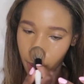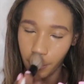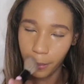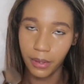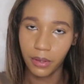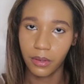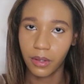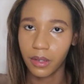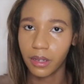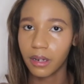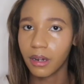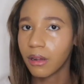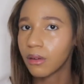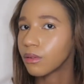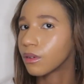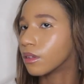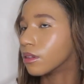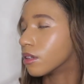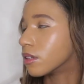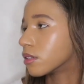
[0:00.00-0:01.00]
But look at how
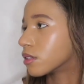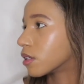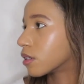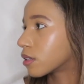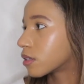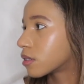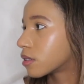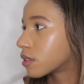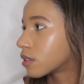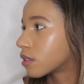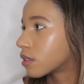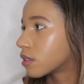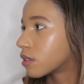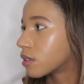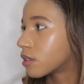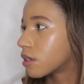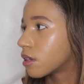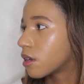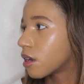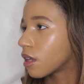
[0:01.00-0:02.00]
good this looks.
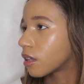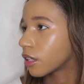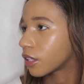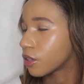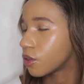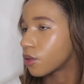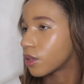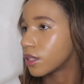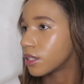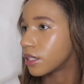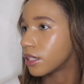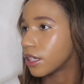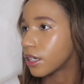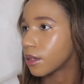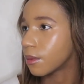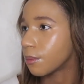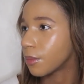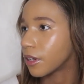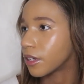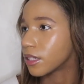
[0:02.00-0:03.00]
Like you can see
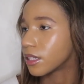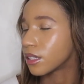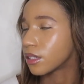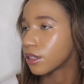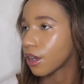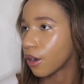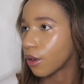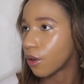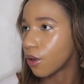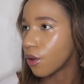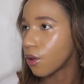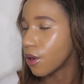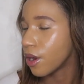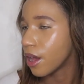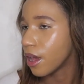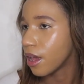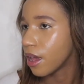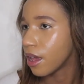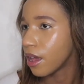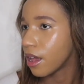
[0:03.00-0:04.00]
it, but it's subtle
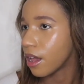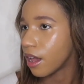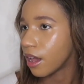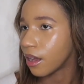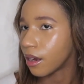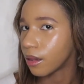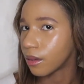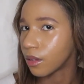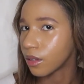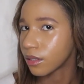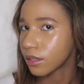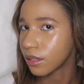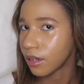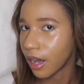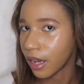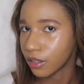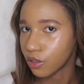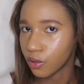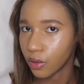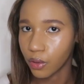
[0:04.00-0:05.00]
and it looks
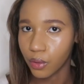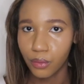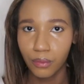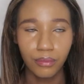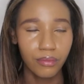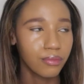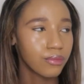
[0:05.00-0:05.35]
natural.